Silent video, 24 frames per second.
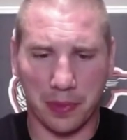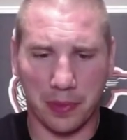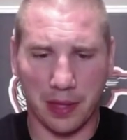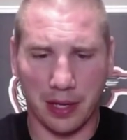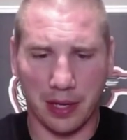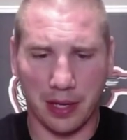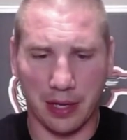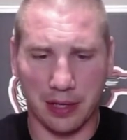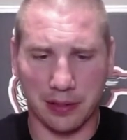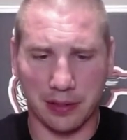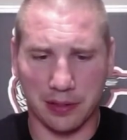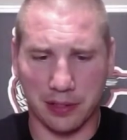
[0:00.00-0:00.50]

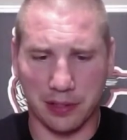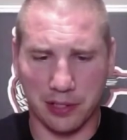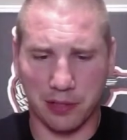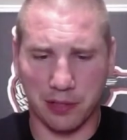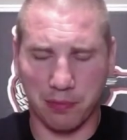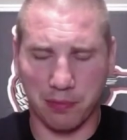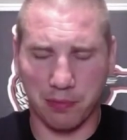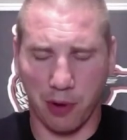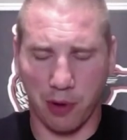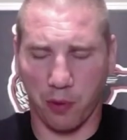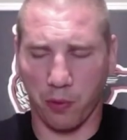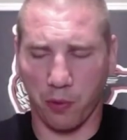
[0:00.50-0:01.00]
is the
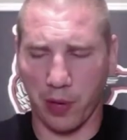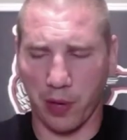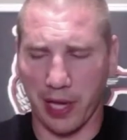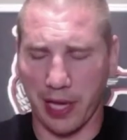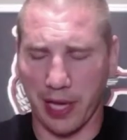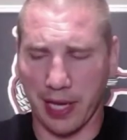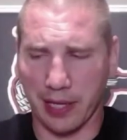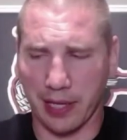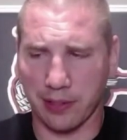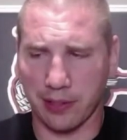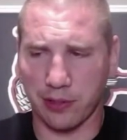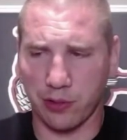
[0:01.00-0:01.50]
smart
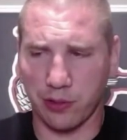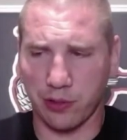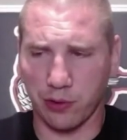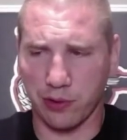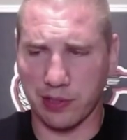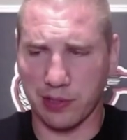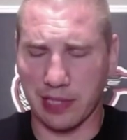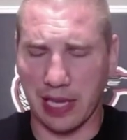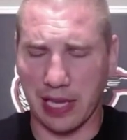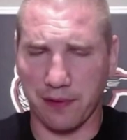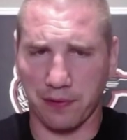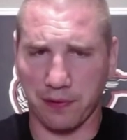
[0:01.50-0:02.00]
way to
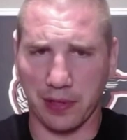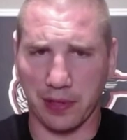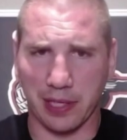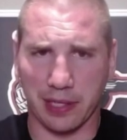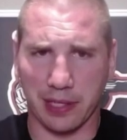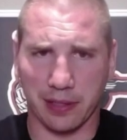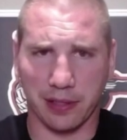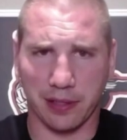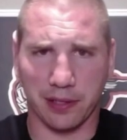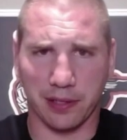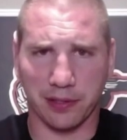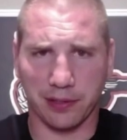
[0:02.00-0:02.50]
safely
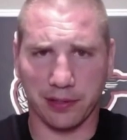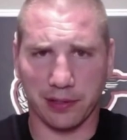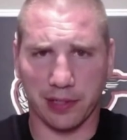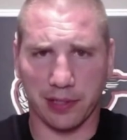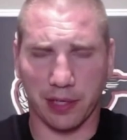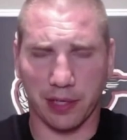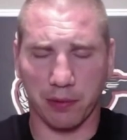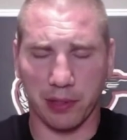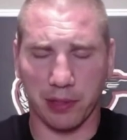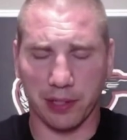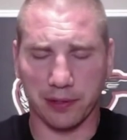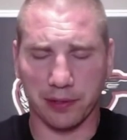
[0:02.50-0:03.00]
clear
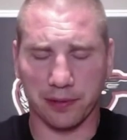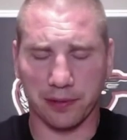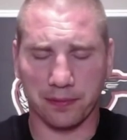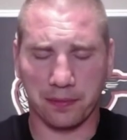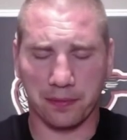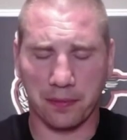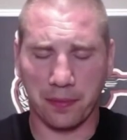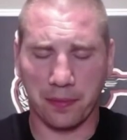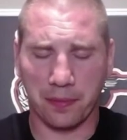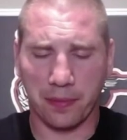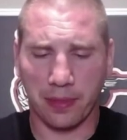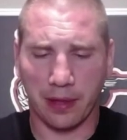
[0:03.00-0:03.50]
stairwells.
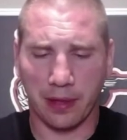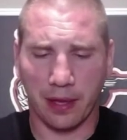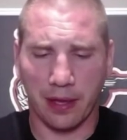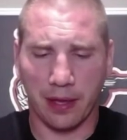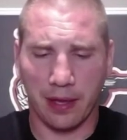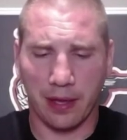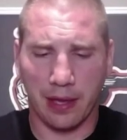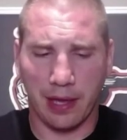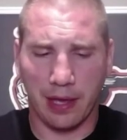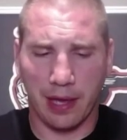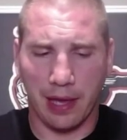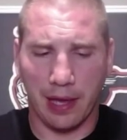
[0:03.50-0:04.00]

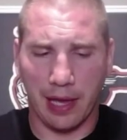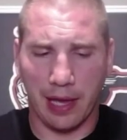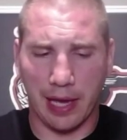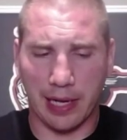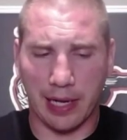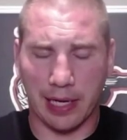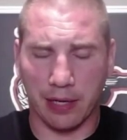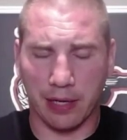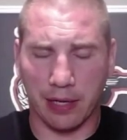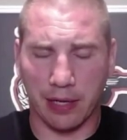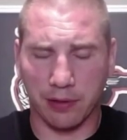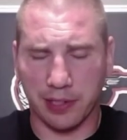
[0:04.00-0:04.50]
And I
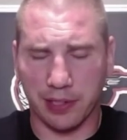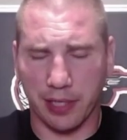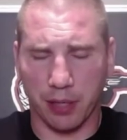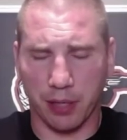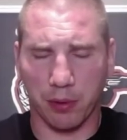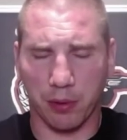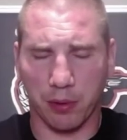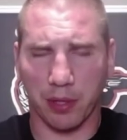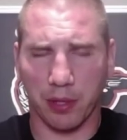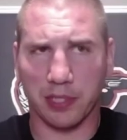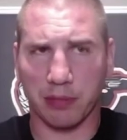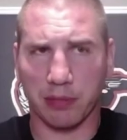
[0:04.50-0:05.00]
know
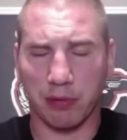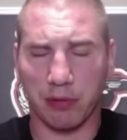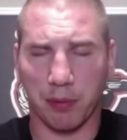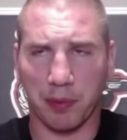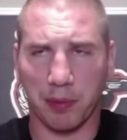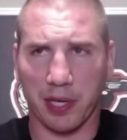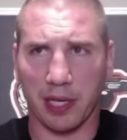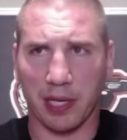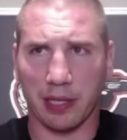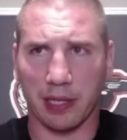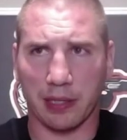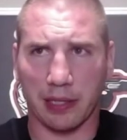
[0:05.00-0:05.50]
stairwells come up
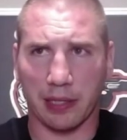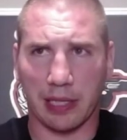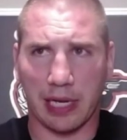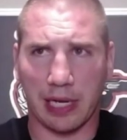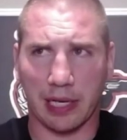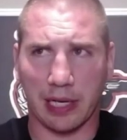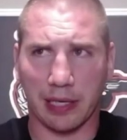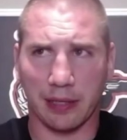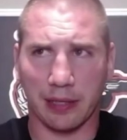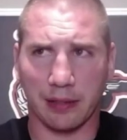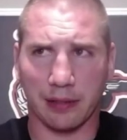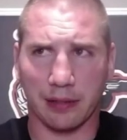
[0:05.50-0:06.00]
again a lot
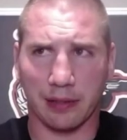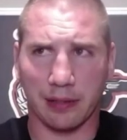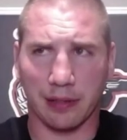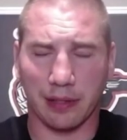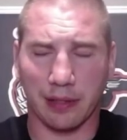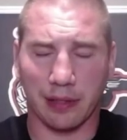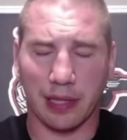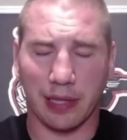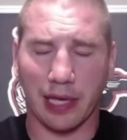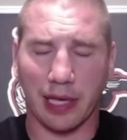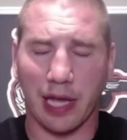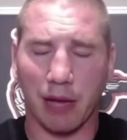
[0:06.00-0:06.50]
again,
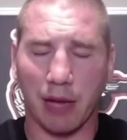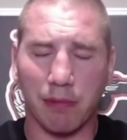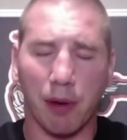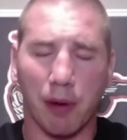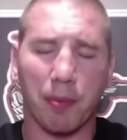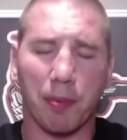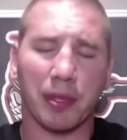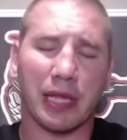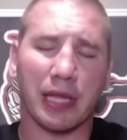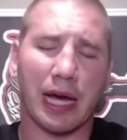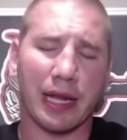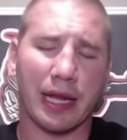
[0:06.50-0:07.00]
they come up a
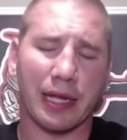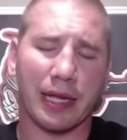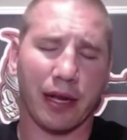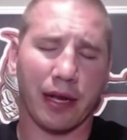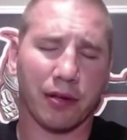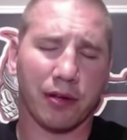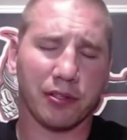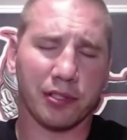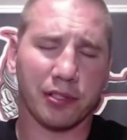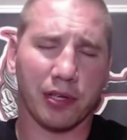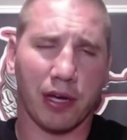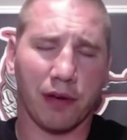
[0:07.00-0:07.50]
lot in
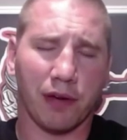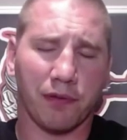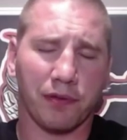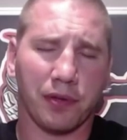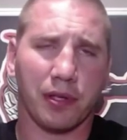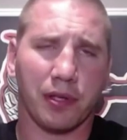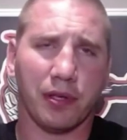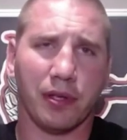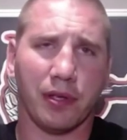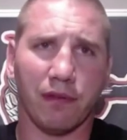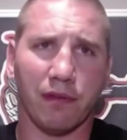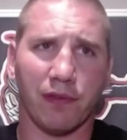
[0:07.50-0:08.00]
airsoft
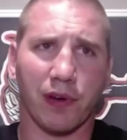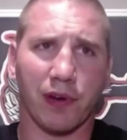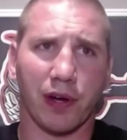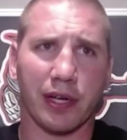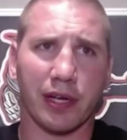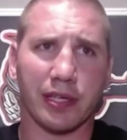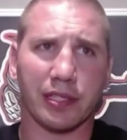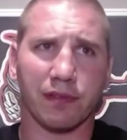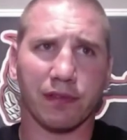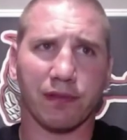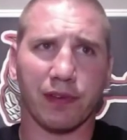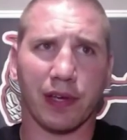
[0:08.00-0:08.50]
in
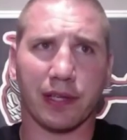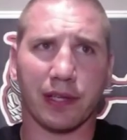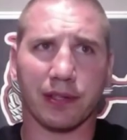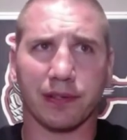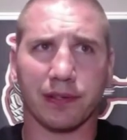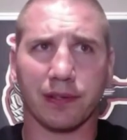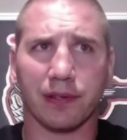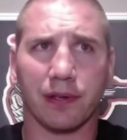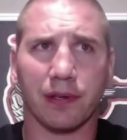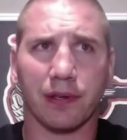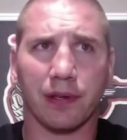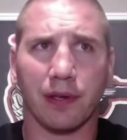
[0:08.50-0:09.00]
various
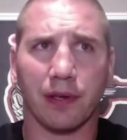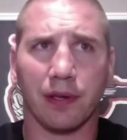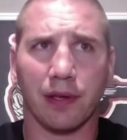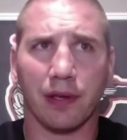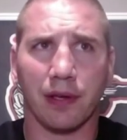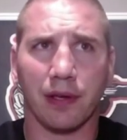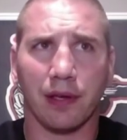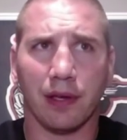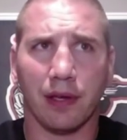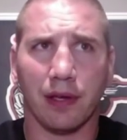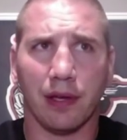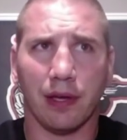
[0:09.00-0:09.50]
events.
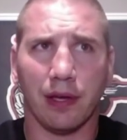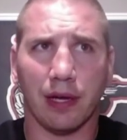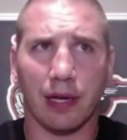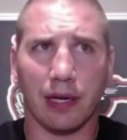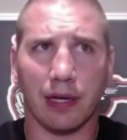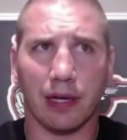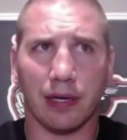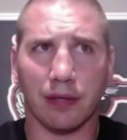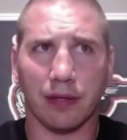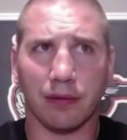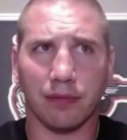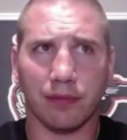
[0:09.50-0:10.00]

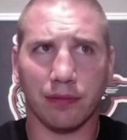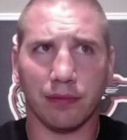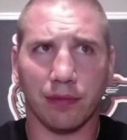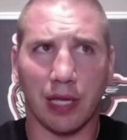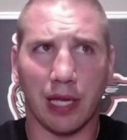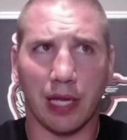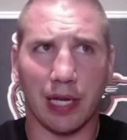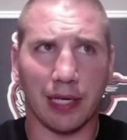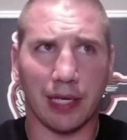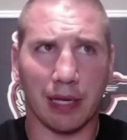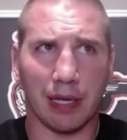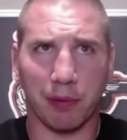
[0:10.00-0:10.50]
Anytime
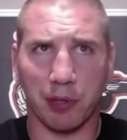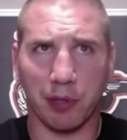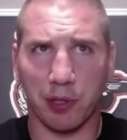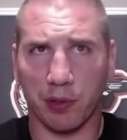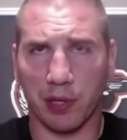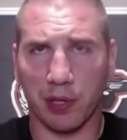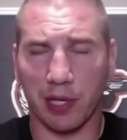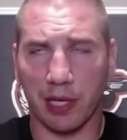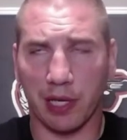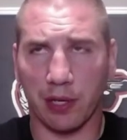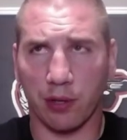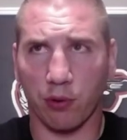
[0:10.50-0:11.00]
you're doing
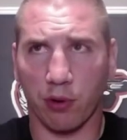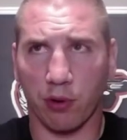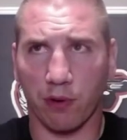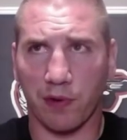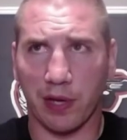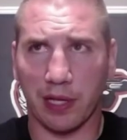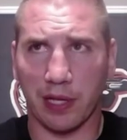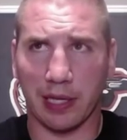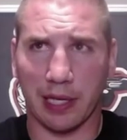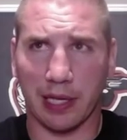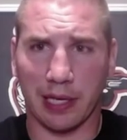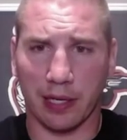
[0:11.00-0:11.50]
an indoor
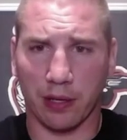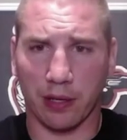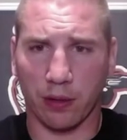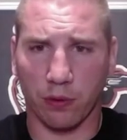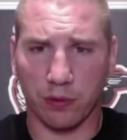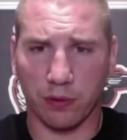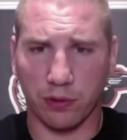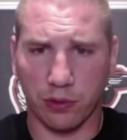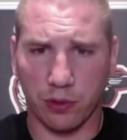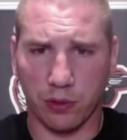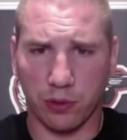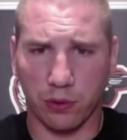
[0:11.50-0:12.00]
event, like at an
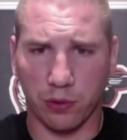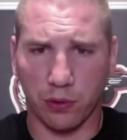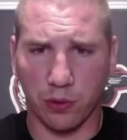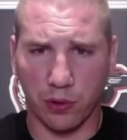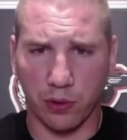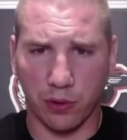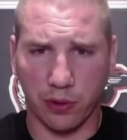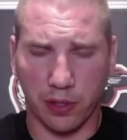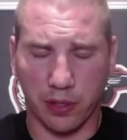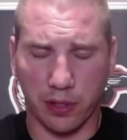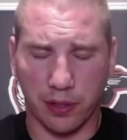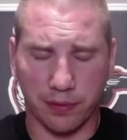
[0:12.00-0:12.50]
old school
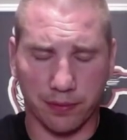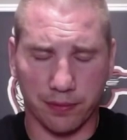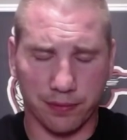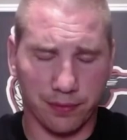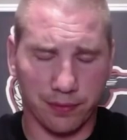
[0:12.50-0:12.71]
or a